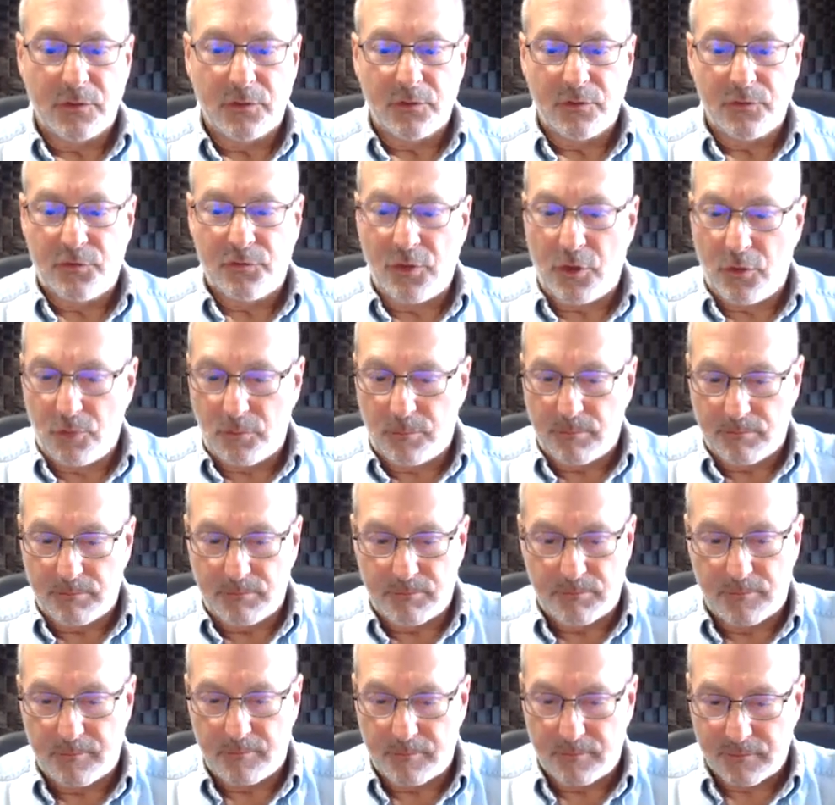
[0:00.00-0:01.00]
So,
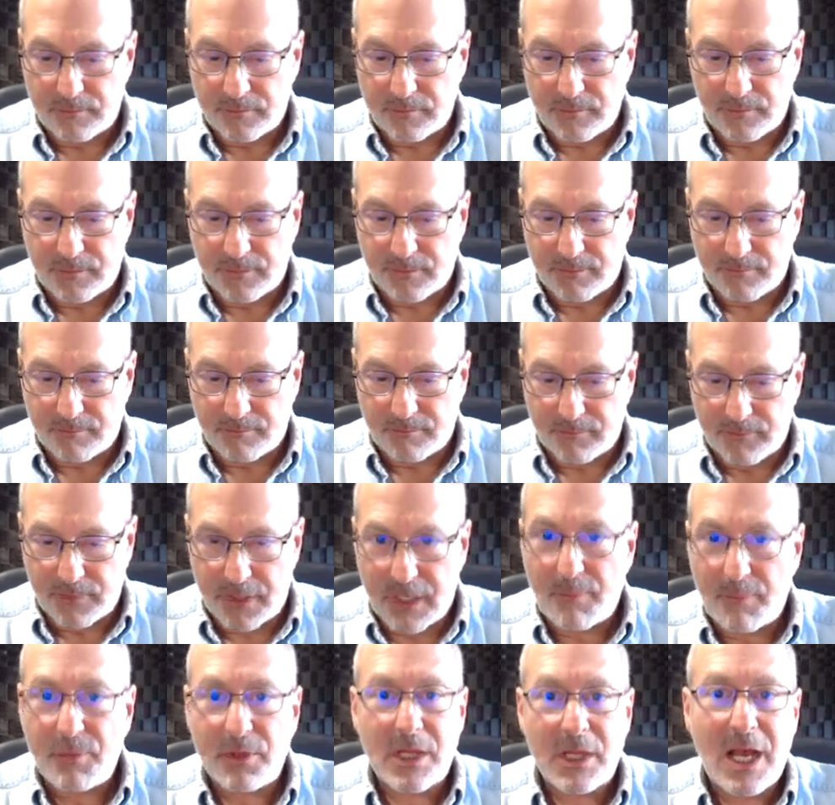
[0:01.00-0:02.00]

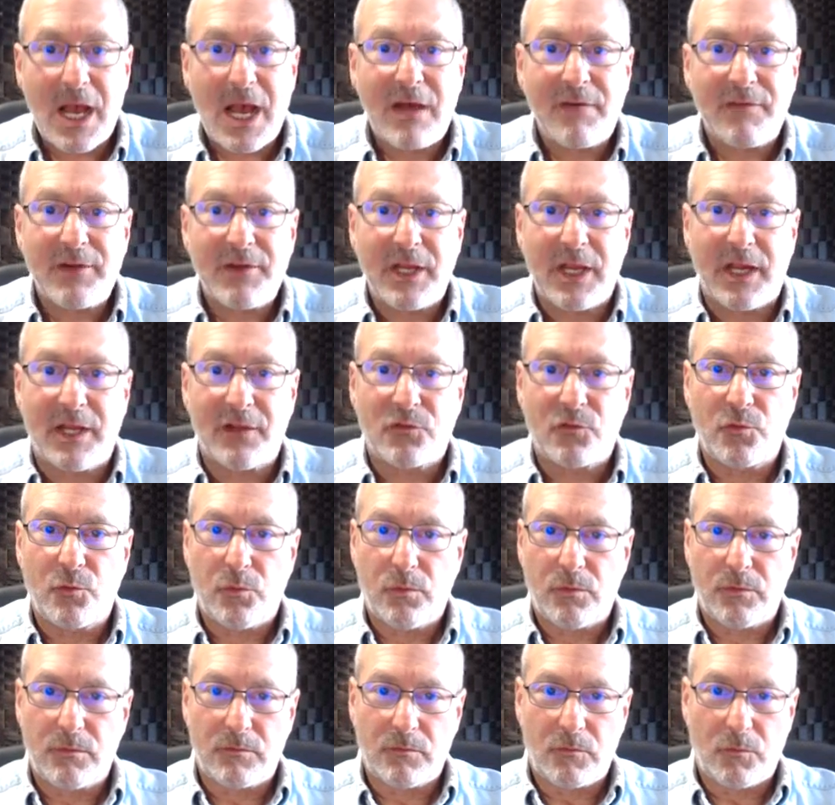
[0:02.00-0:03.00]
a couple caveats.
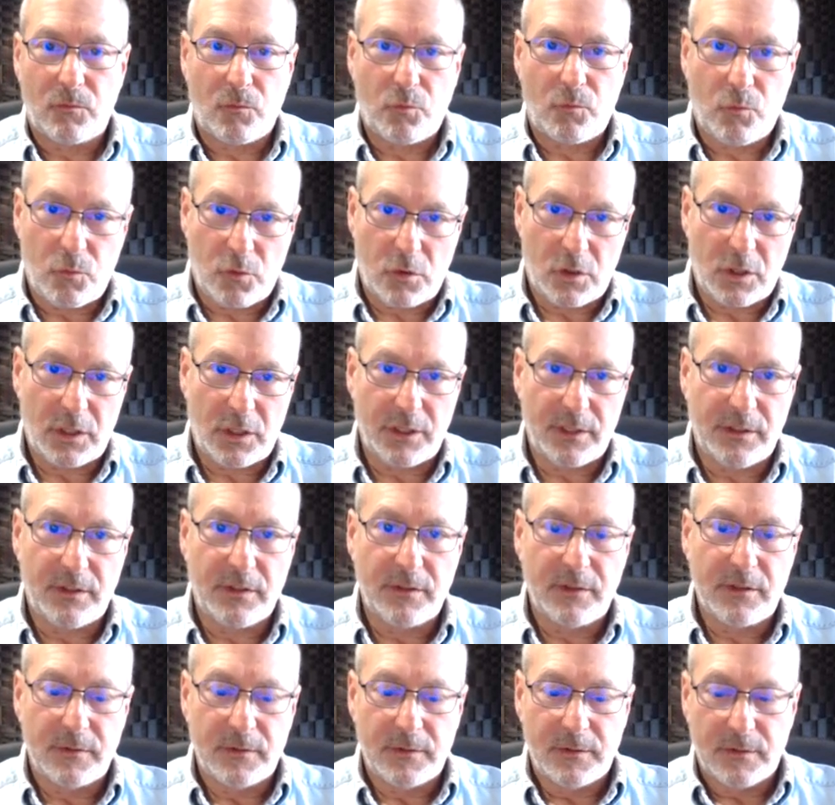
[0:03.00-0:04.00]
One,
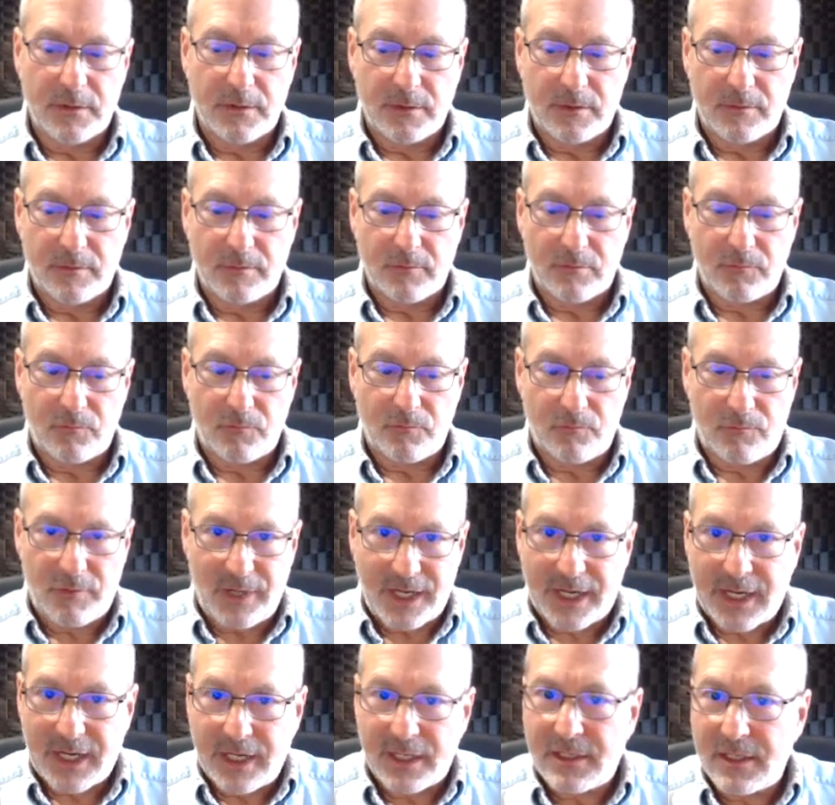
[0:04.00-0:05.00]

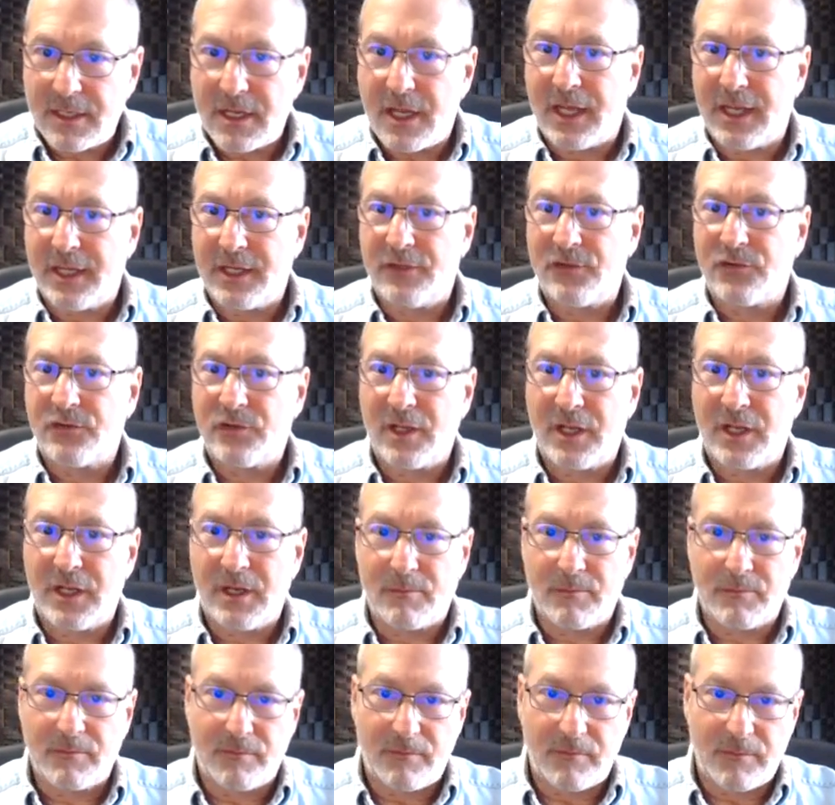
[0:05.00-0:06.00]
recognize that
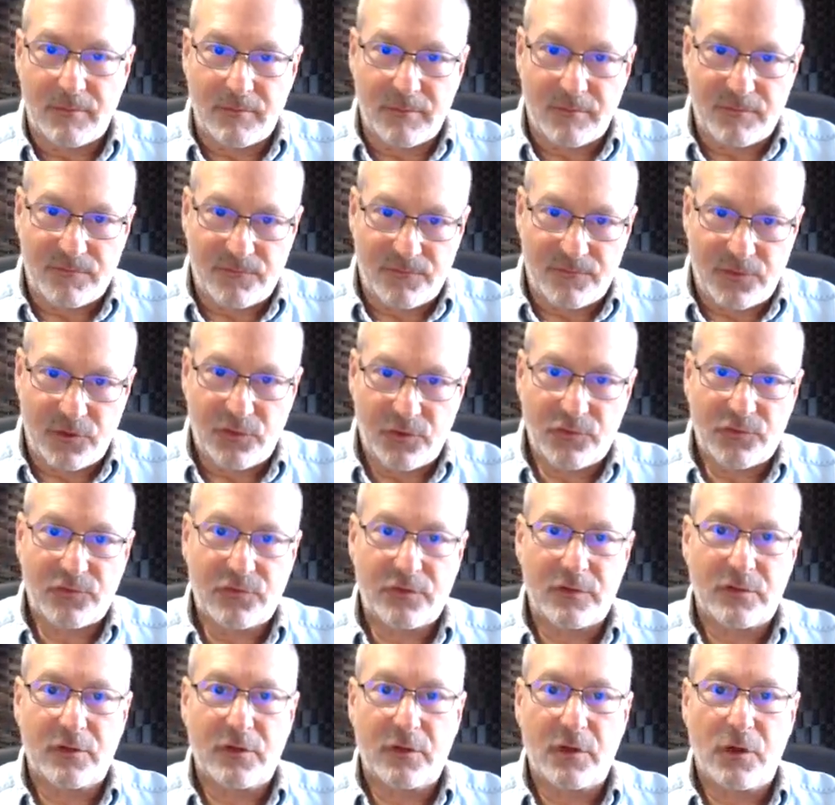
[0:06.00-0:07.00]
I'm
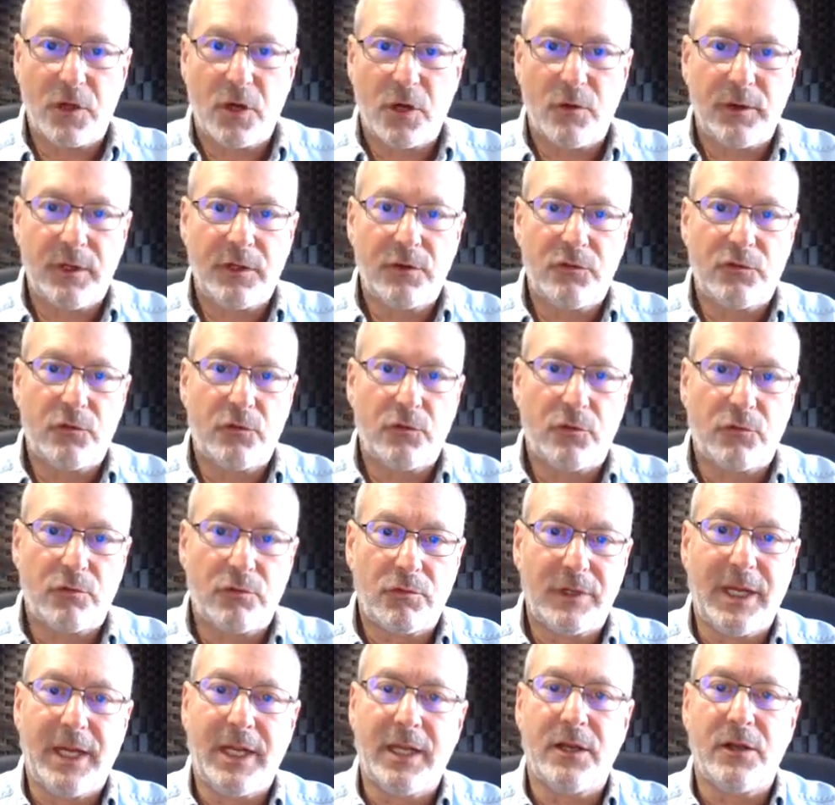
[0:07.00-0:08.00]
first going to
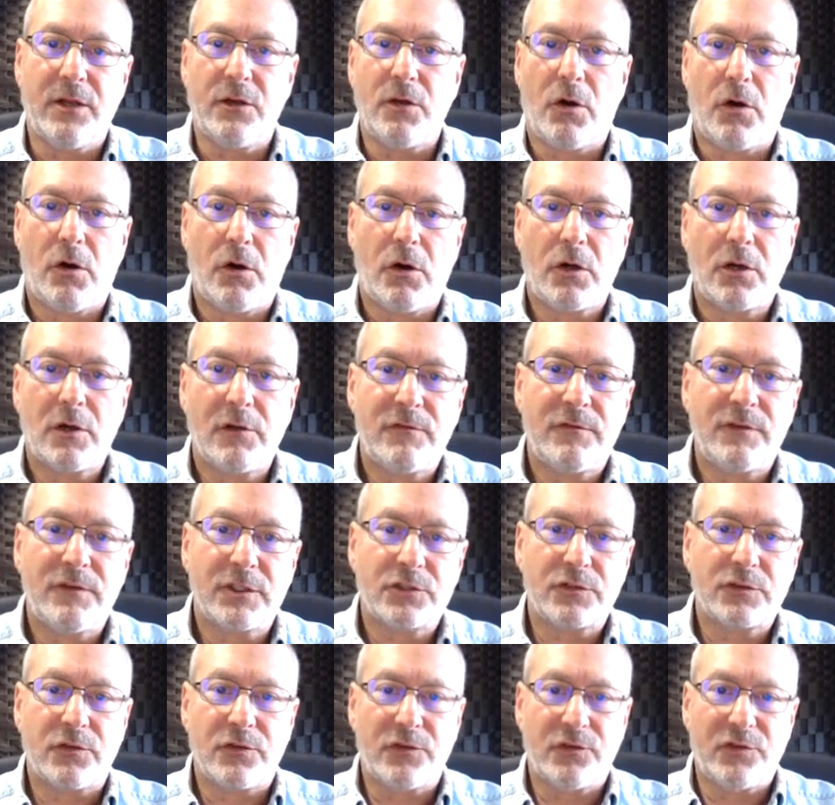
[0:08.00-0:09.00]
create an
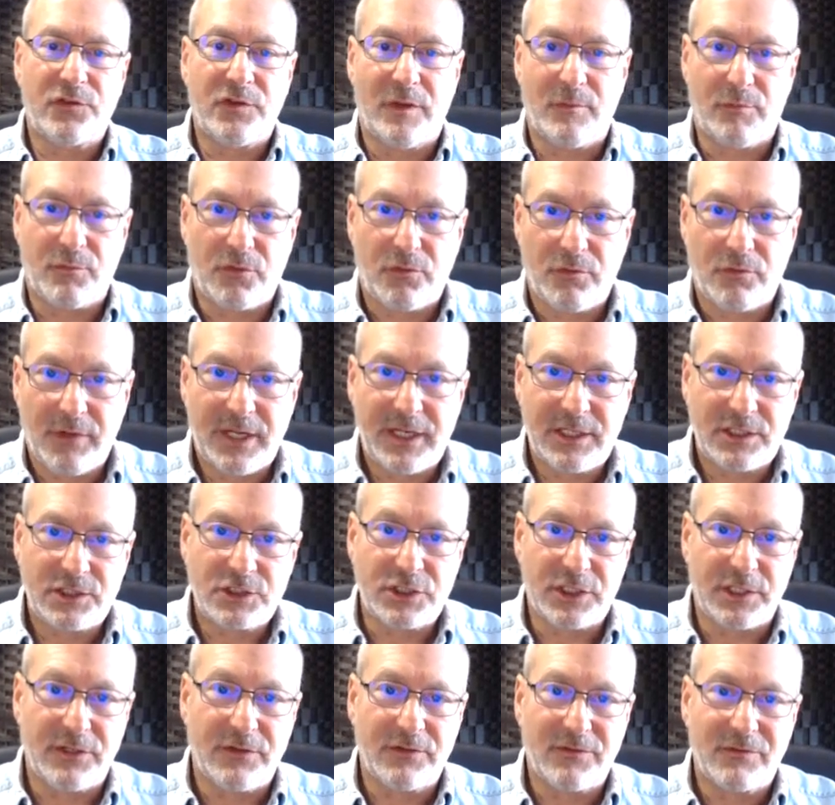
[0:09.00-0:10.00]
artificial
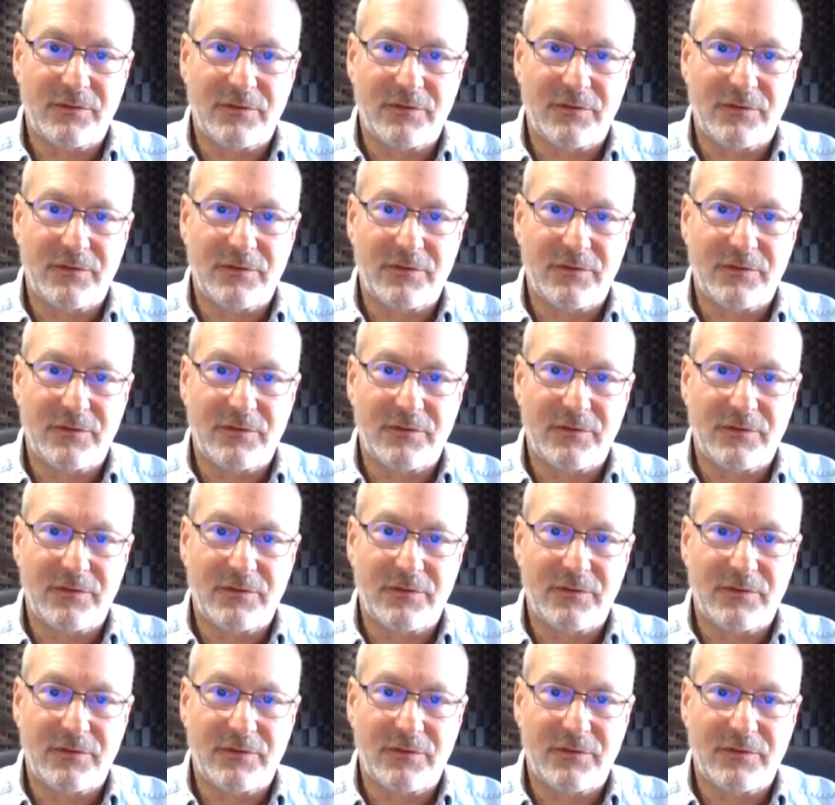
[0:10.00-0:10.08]
separation.